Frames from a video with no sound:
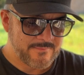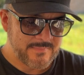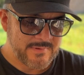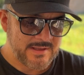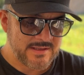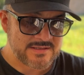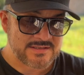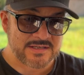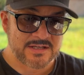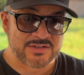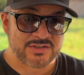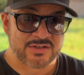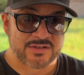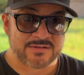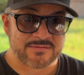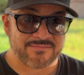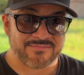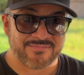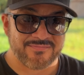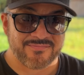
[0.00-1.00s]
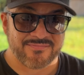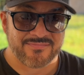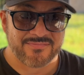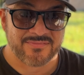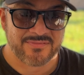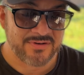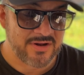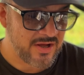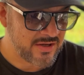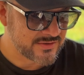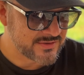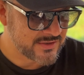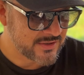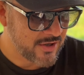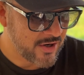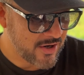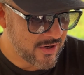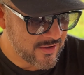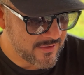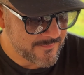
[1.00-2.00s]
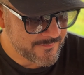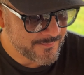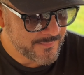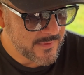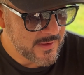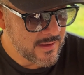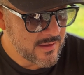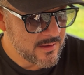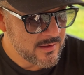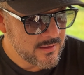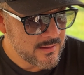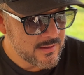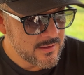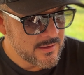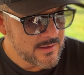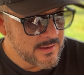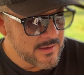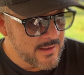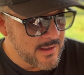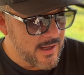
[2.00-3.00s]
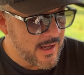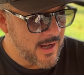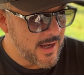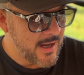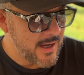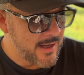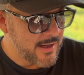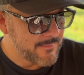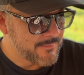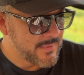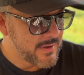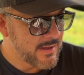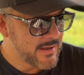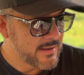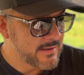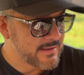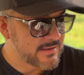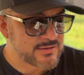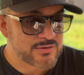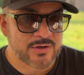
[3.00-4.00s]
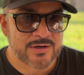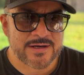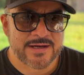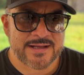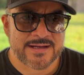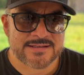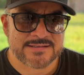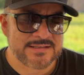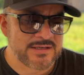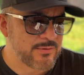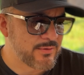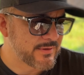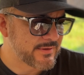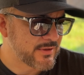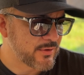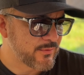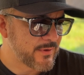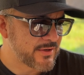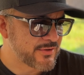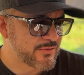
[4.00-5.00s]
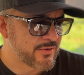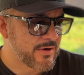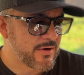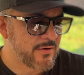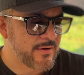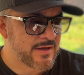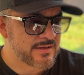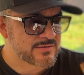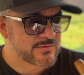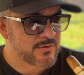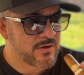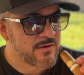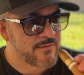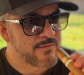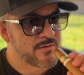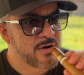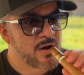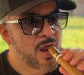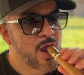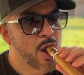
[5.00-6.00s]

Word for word: it's such a long cigar. Um, let's go ahead and see what the Retrohale has to offer.